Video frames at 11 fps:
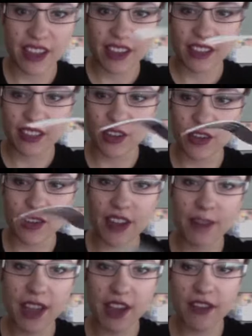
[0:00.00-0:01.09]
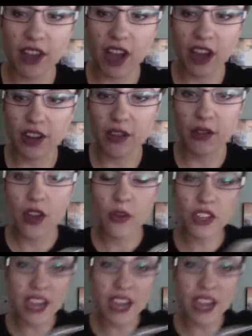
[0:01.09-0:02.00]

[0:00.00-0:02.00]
So I got my avocado, which